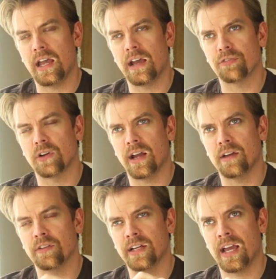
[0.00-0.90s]
after
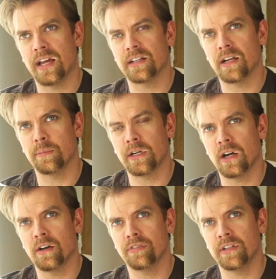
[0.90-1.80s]
having had a cup of
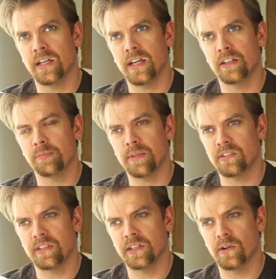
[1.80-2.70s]
coffee and it's been
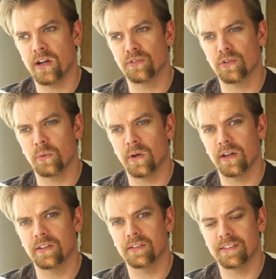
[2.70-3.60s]
sitting around for a
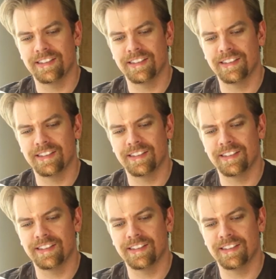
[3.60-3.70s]
while.